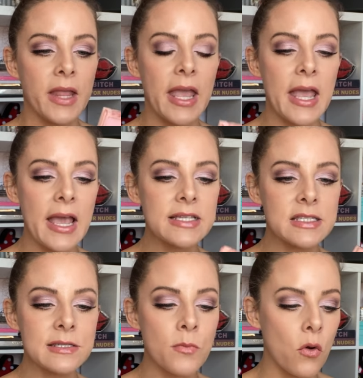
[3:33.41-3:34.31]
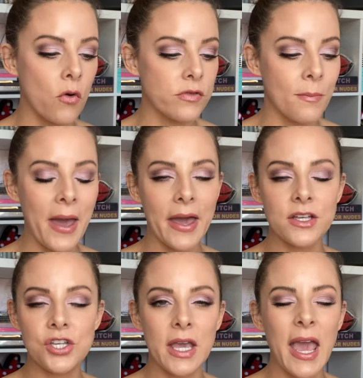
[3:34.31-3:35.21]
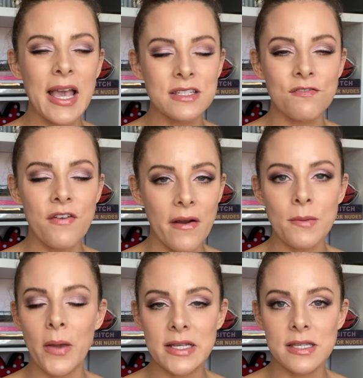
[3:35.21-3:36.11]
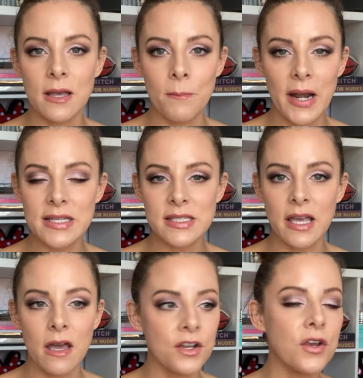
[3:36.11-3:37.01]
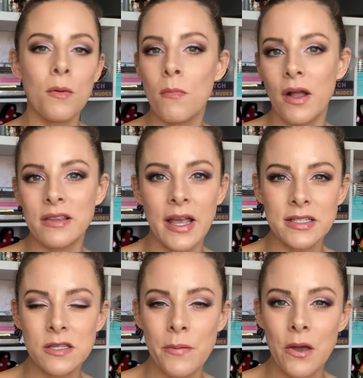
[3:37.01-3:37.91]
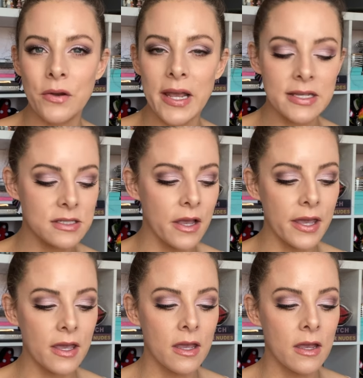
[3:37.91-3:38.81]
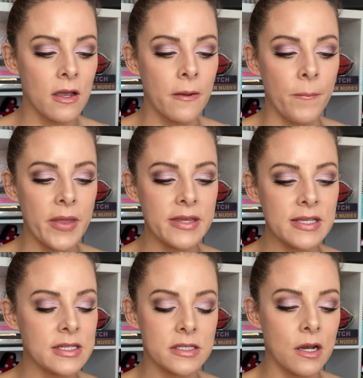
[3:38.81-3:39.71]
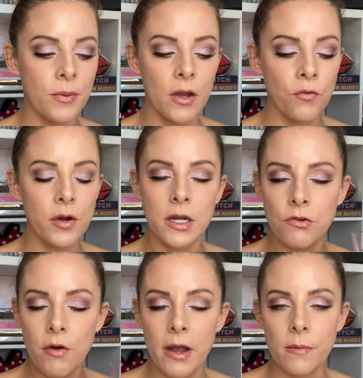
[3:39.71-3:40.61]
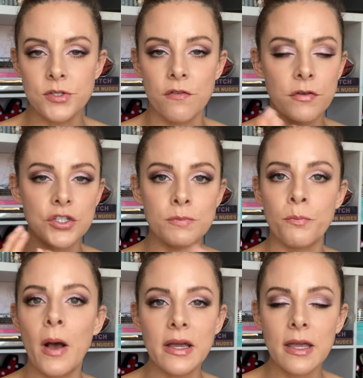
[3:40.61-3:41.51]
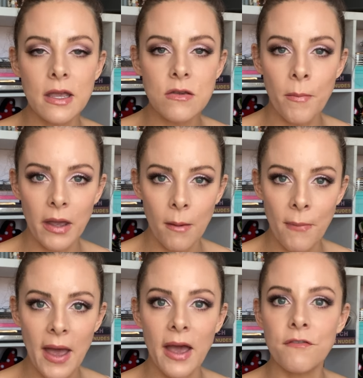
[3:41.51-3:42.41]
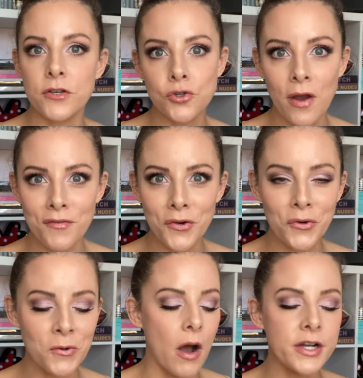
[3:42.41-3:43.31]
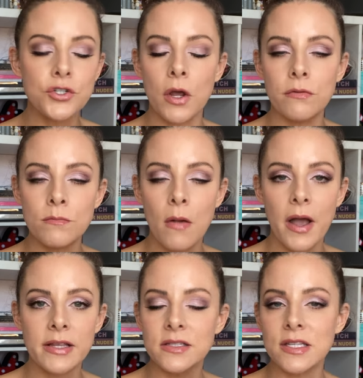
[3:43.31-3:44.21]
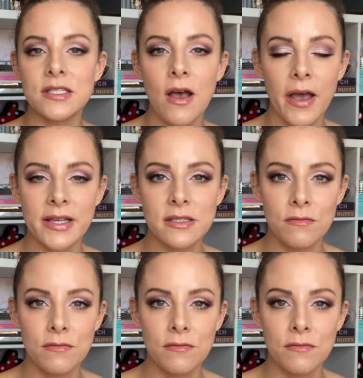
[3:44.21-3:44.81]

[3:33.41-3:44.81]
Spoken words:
It is small. The packaging is very basic and plastic. I don't mind that, to be honest. Like, this is going to be a really great option for just bunging in your makeup bag for travel. I don't mind the size.